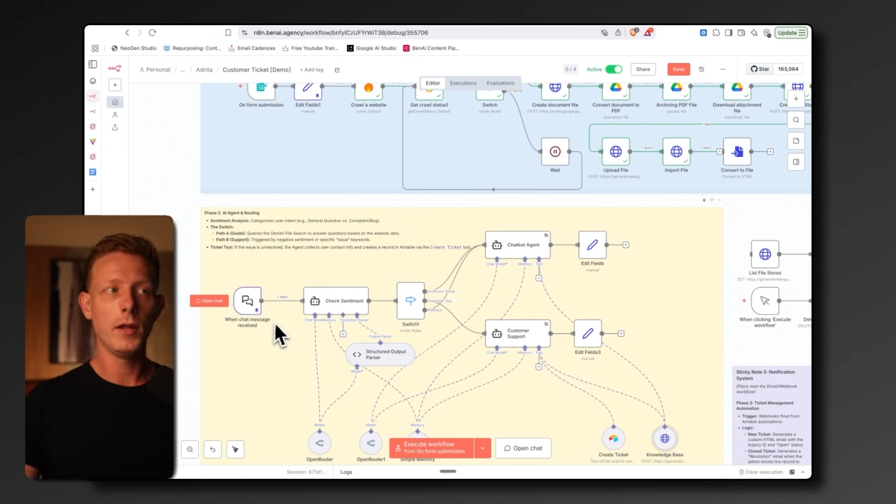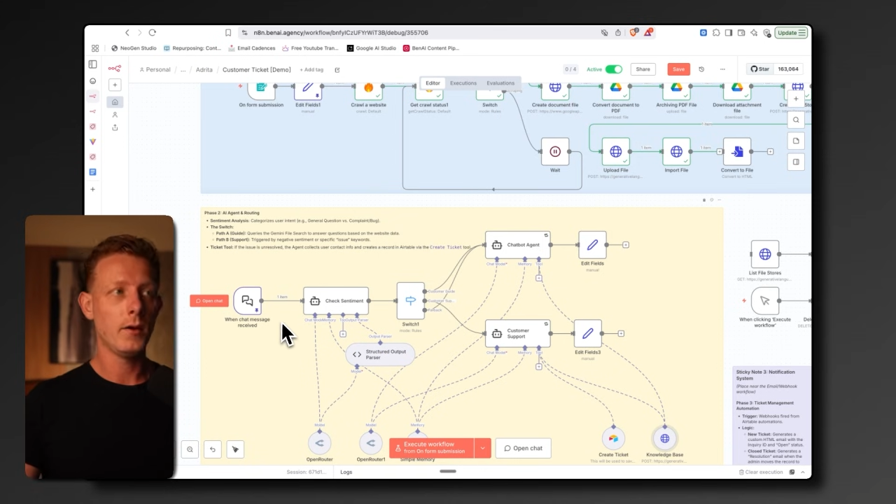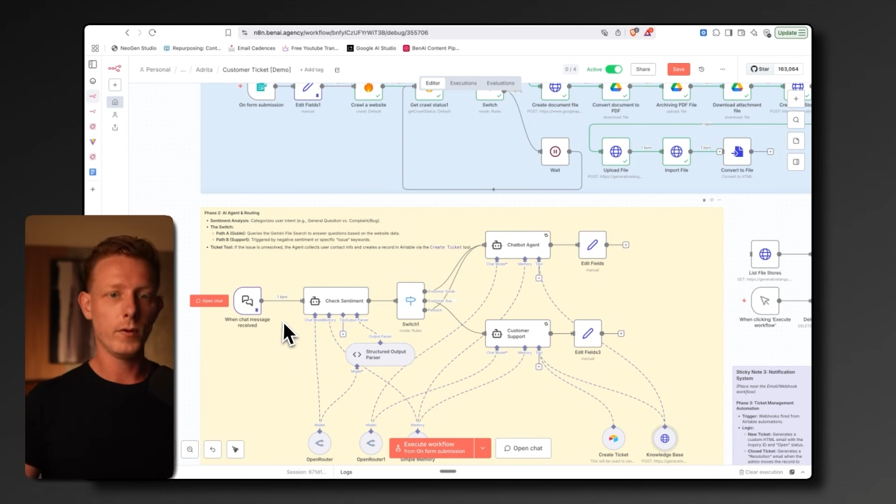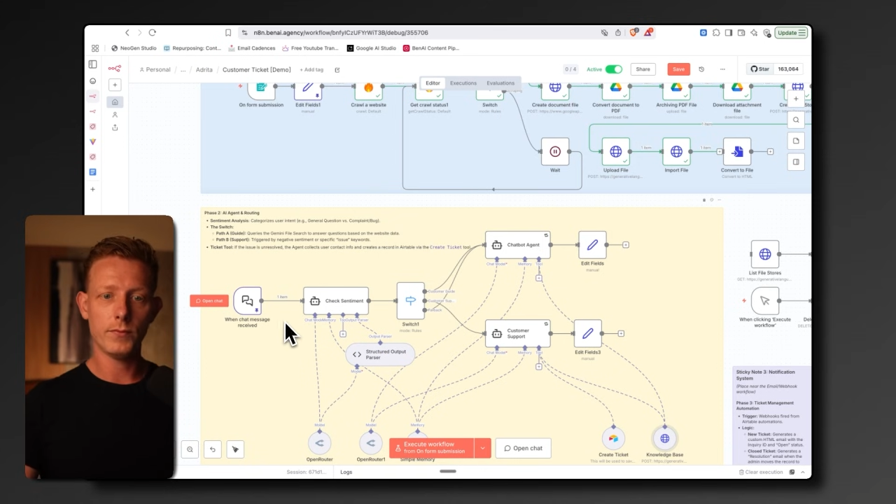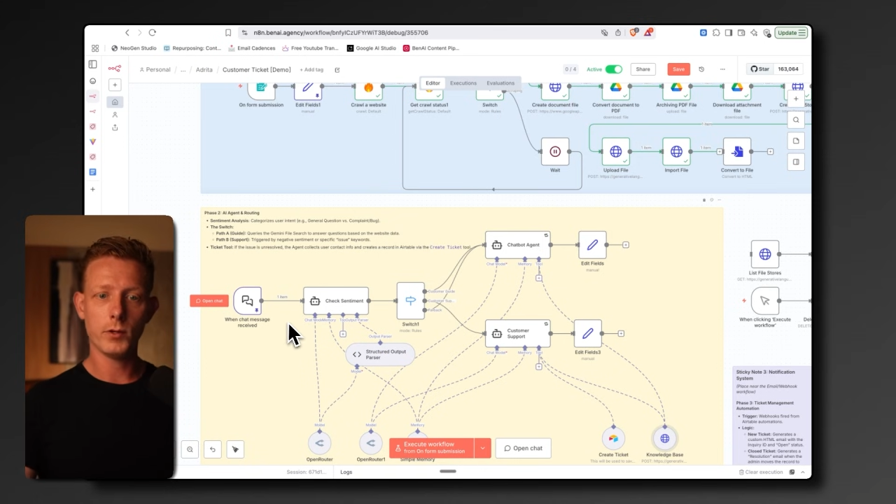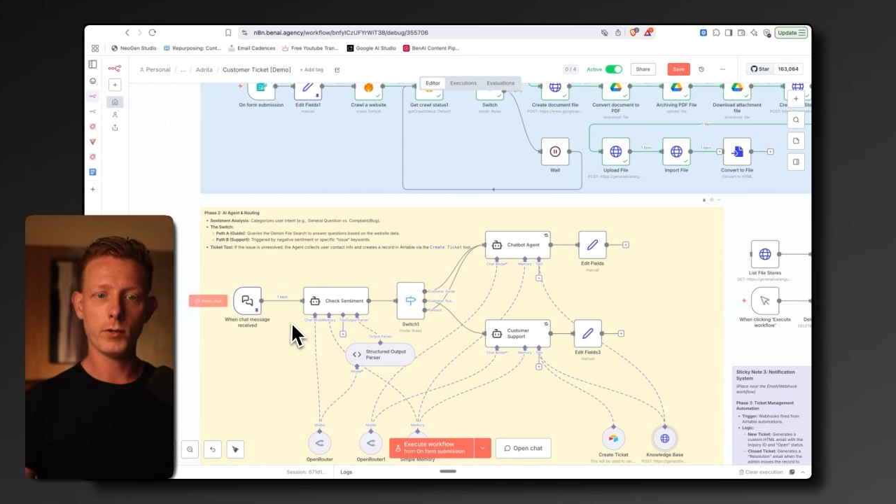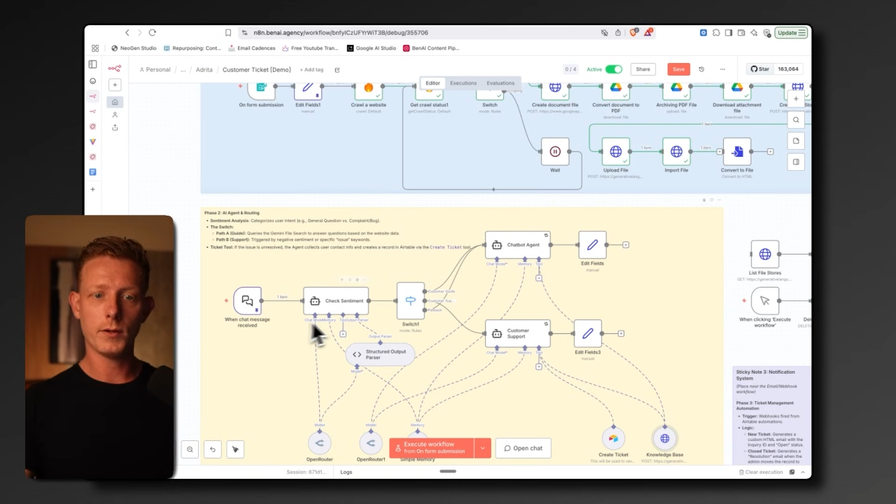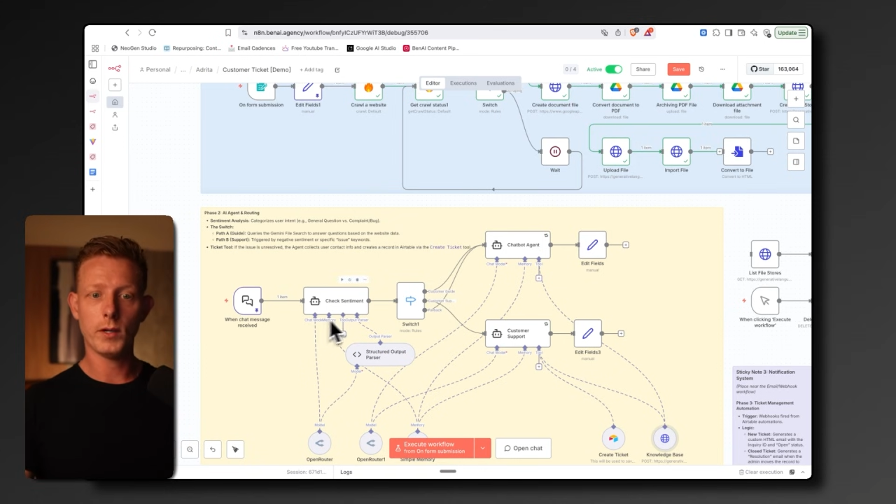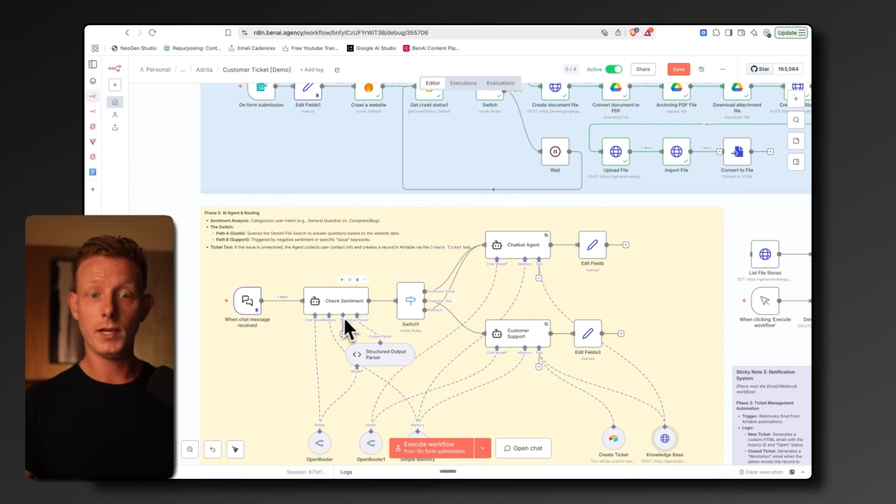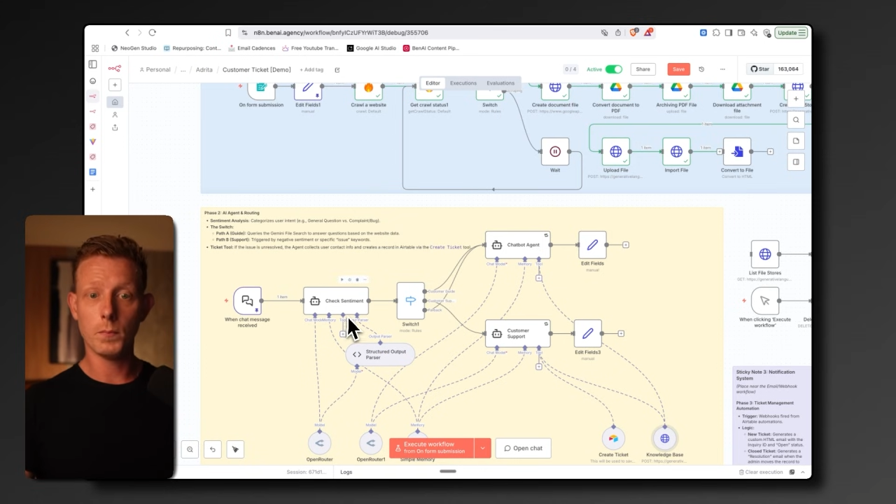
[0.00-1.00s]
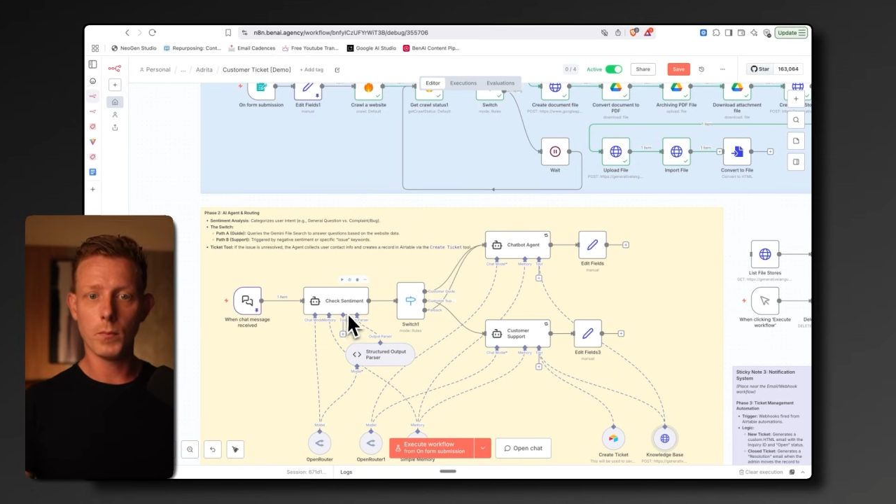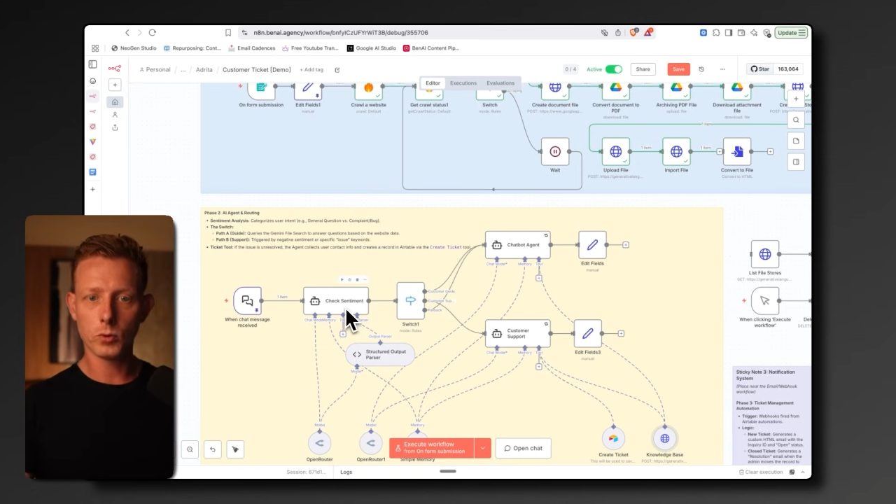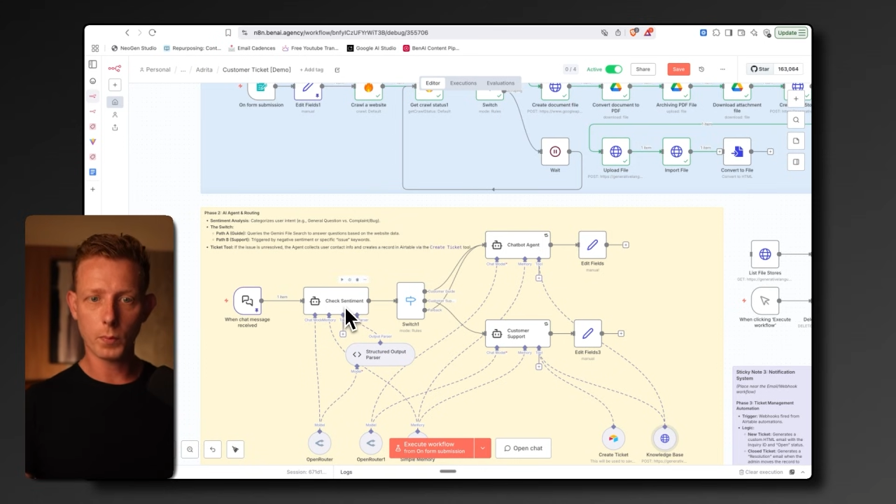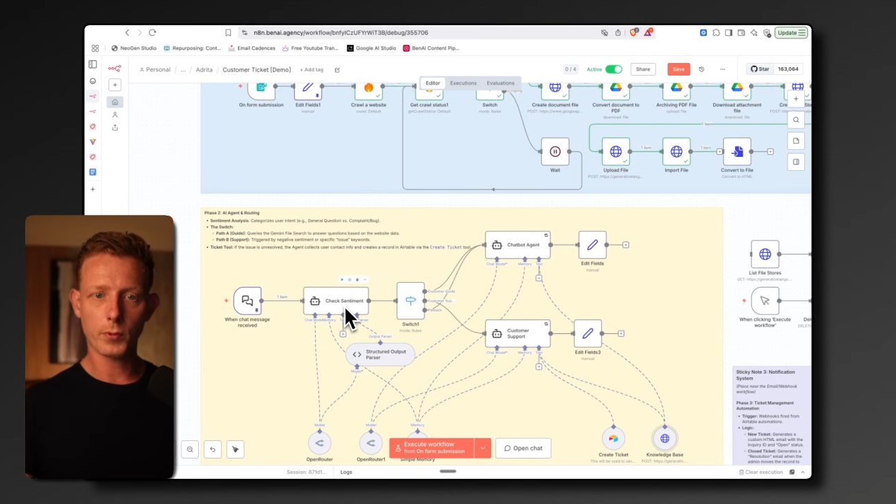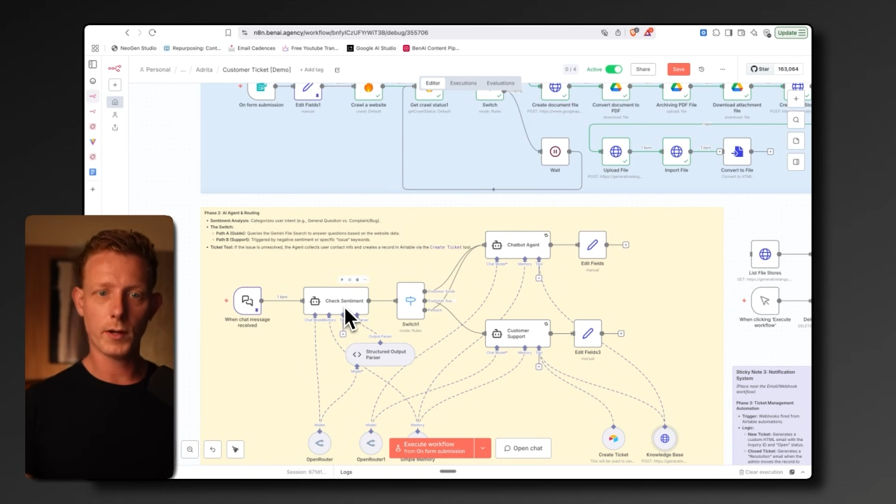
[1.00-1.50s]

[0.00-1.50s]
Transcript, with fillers: we've learned that we need multiple